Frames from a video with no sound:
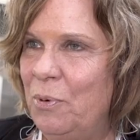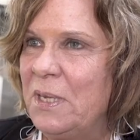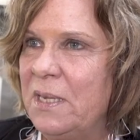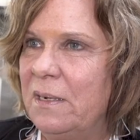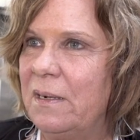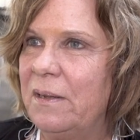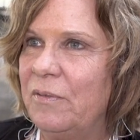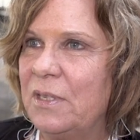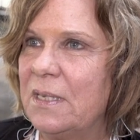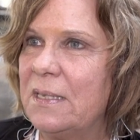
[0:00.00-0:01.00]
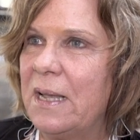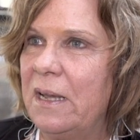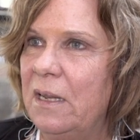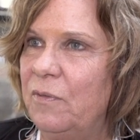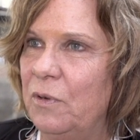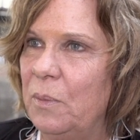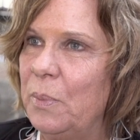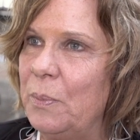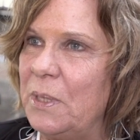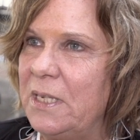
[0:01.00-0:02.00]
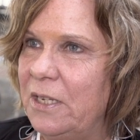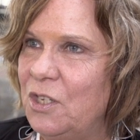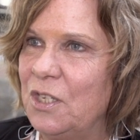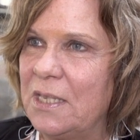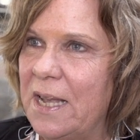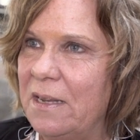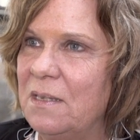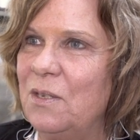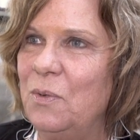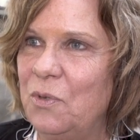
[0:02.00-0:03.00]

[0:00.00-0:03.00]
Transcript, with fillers: president of the Society for Implementation Science and